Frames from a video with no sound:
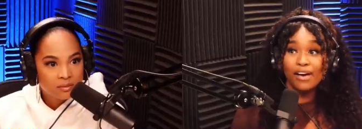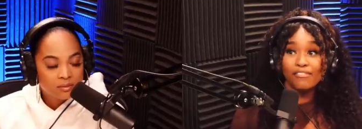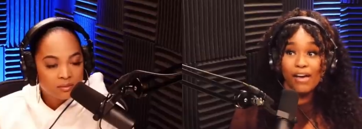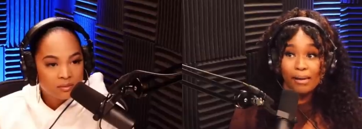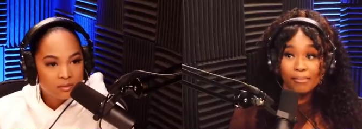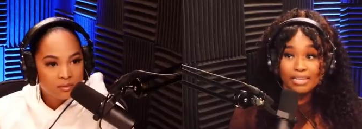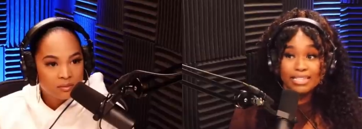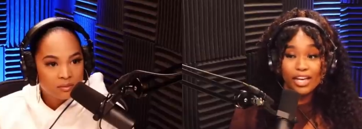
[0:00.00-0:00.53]
Speaker 1: my
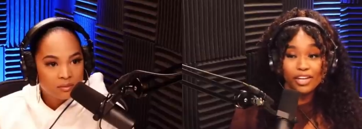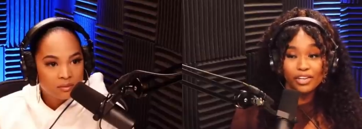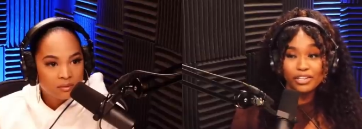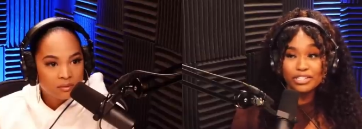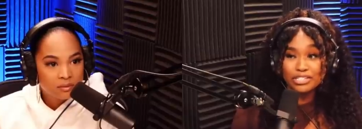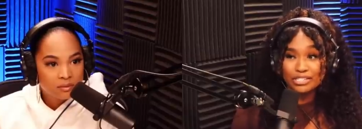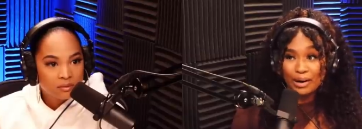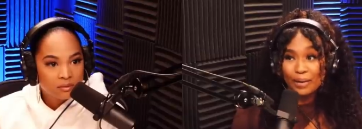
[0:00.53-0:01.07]
family's like,
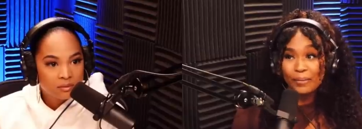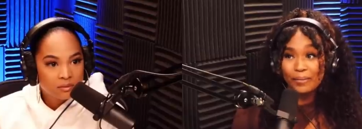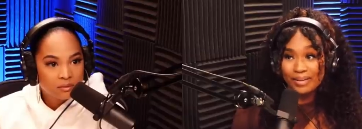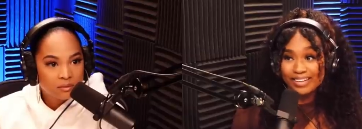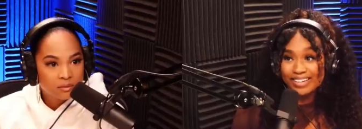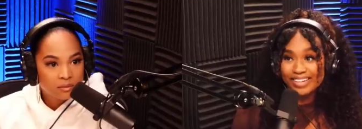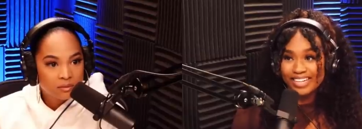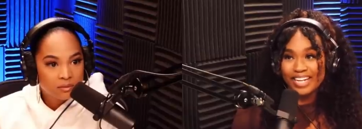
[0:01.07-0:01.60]
you're so
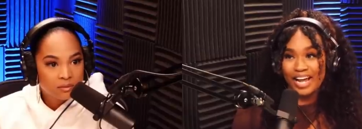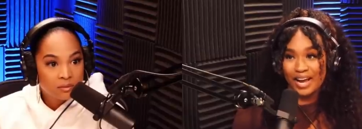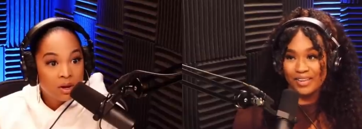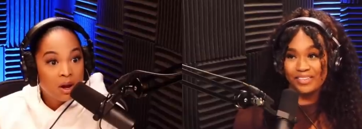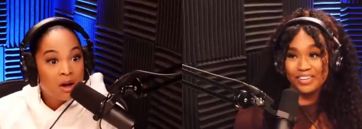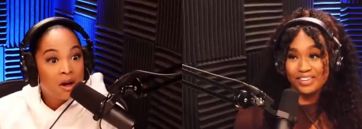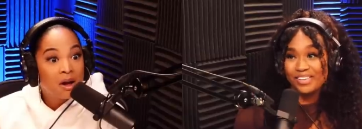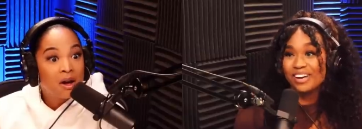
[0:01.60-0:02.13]
weird like
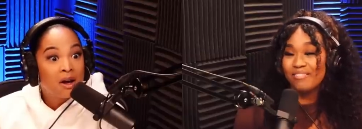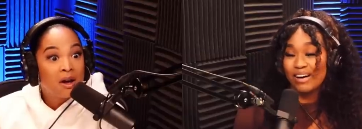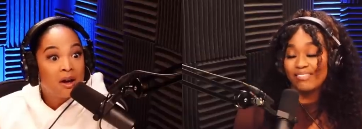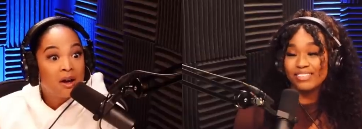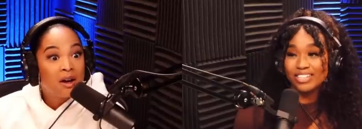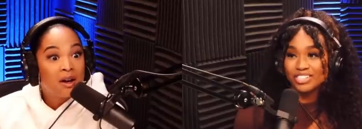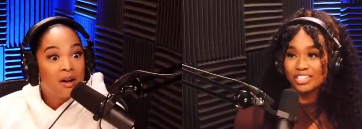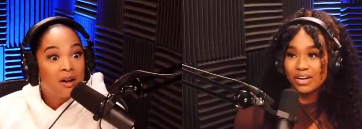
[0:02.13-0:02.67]
when you come
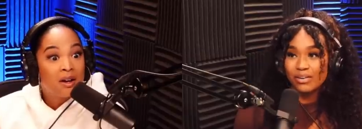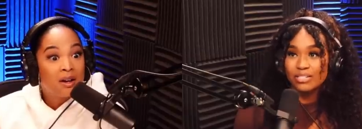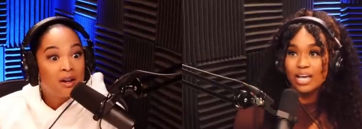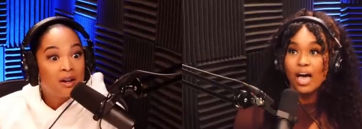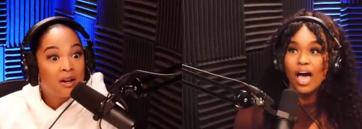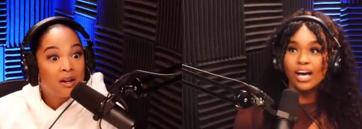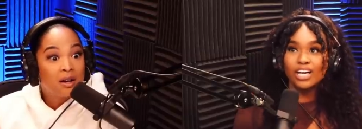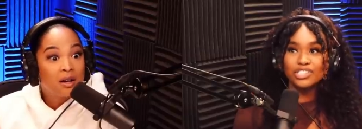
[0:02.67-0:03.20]
off these shows
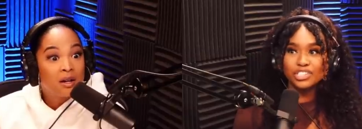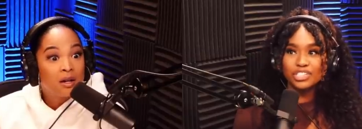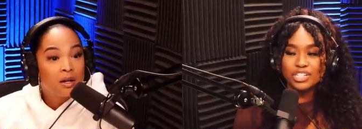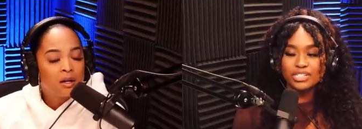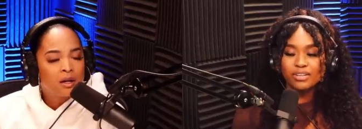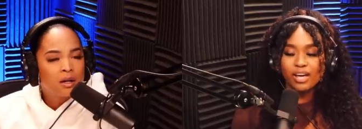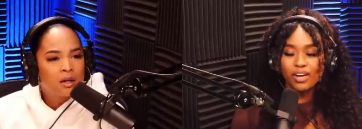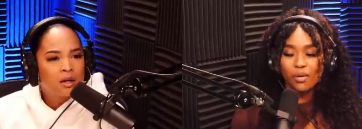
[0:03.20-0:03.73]
because you're
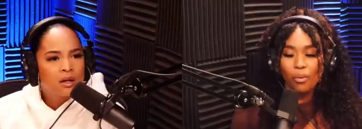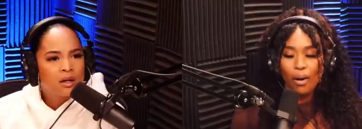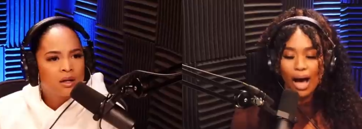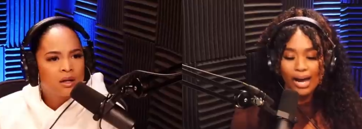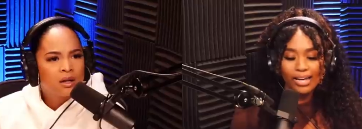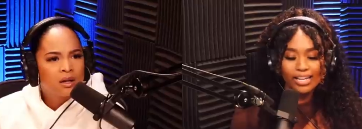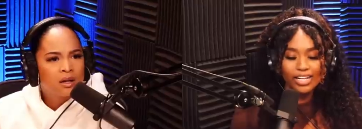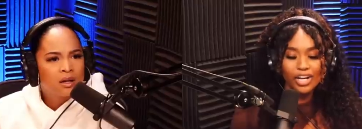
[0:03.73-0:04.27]
just like
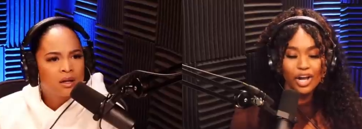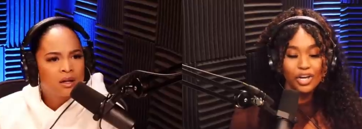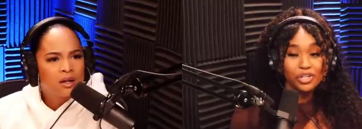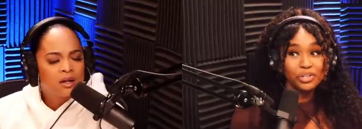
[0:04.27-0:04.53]
quiet.